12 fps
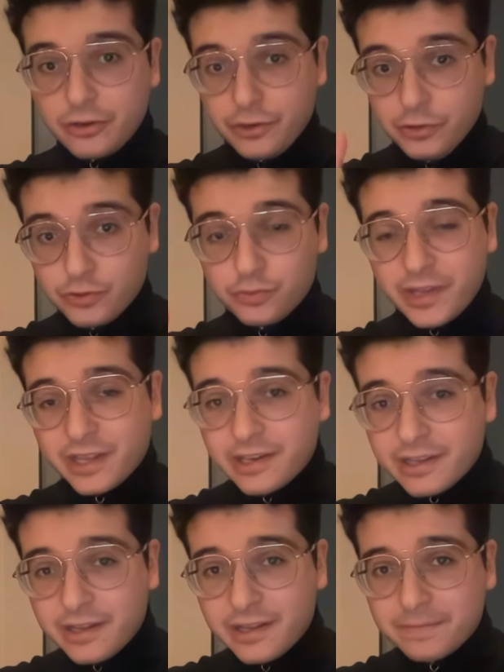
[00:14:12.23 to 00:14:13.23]
You're doing it
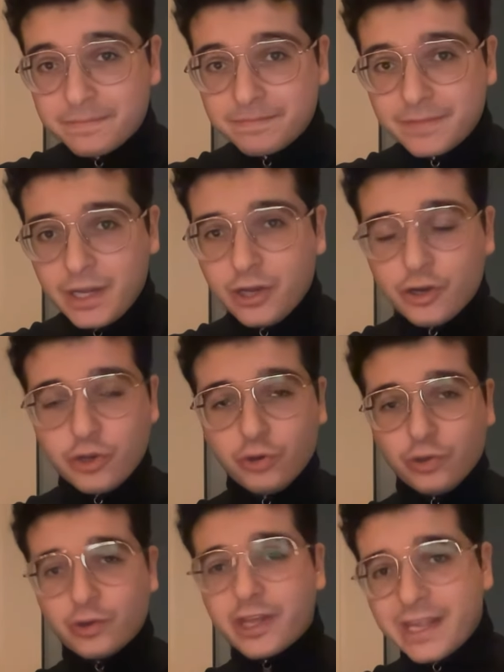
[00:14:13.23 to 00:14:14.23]
again.
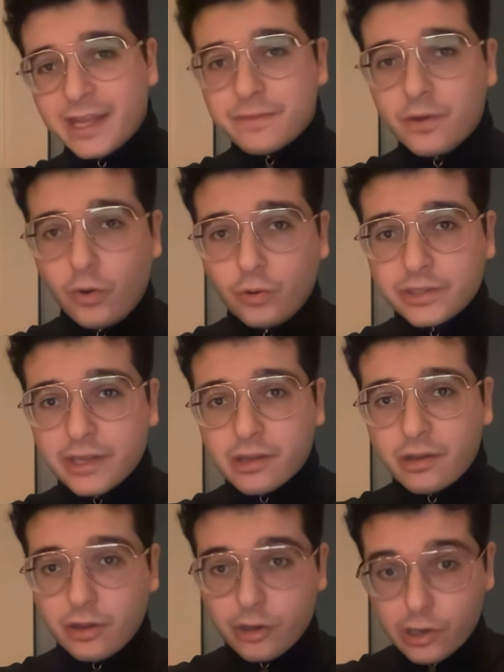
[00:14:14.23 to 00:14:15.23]
You're looking at the
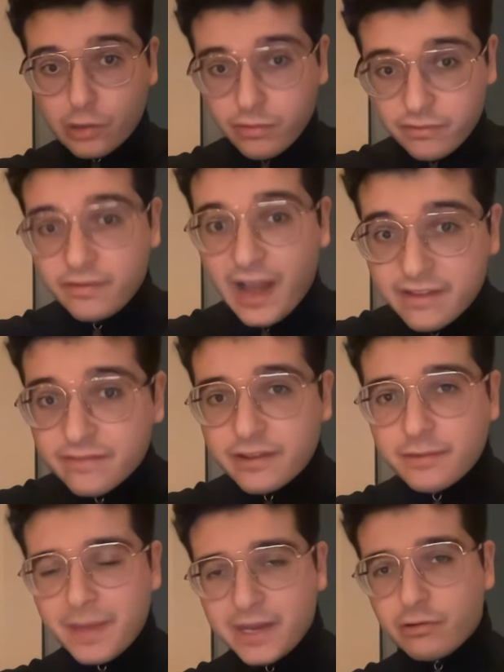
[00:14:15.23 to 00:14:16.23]
oldest
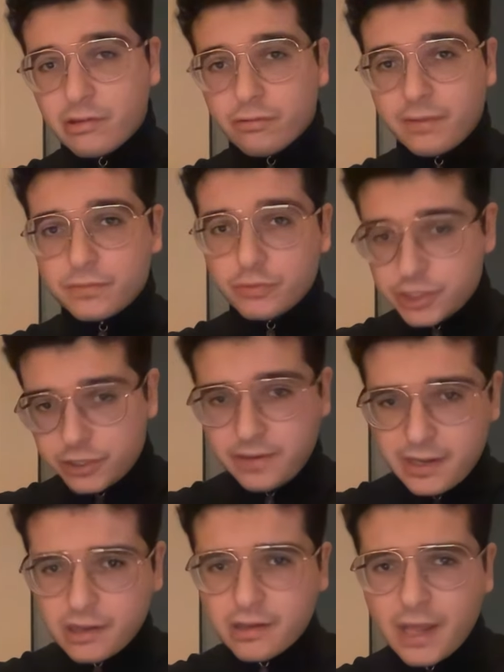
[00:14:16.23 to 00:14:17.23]
surviving manuscript, which
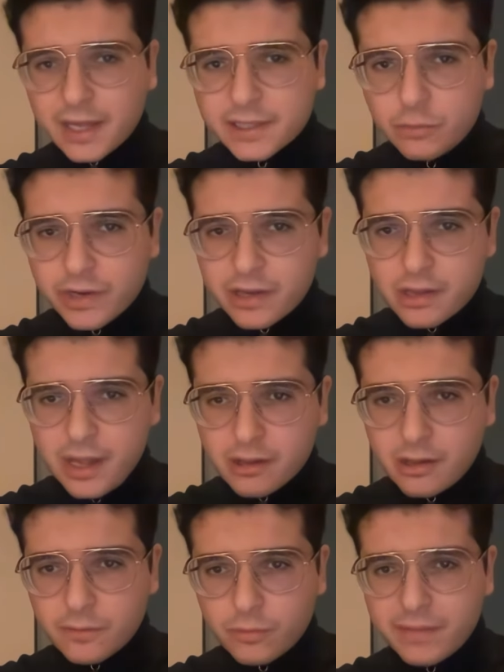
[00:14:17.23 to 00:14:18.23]
is exactly what it
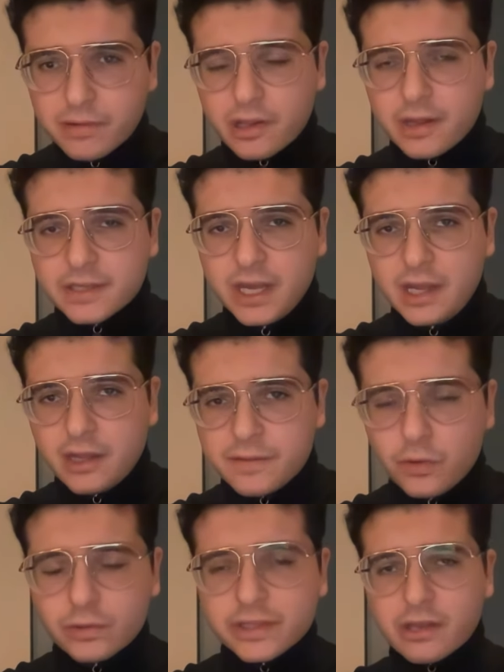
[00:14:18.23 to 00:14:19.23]
says on the website
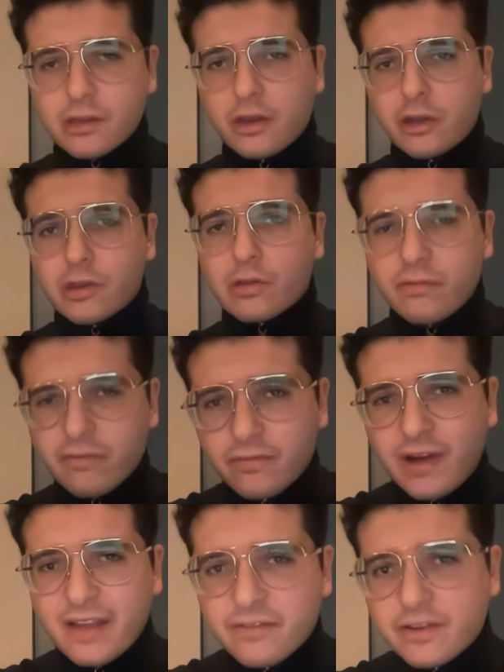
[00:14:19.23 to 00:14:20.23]
the oldest
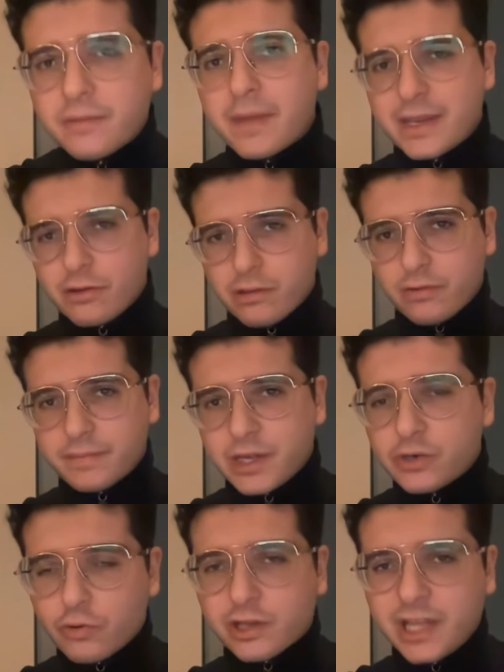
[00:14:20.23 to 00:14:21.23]
surviving manuscript,
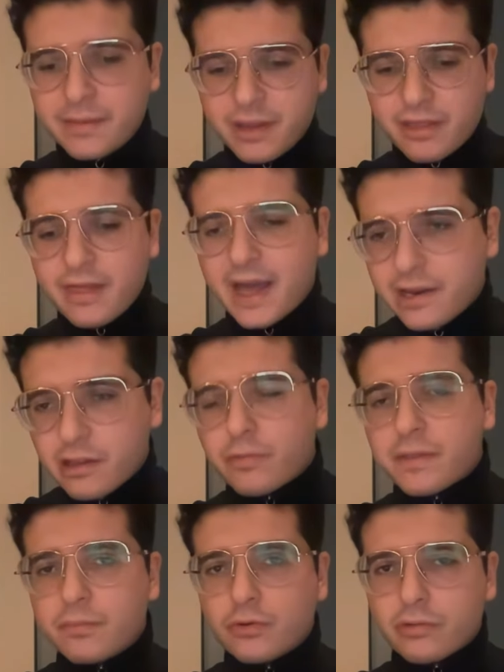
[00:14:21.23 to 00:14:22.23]
and you're claiming that is
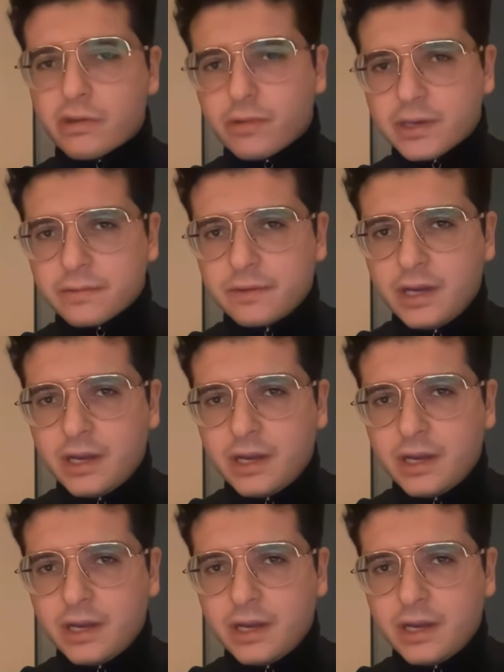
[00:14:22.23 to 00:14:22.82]
when the book was written.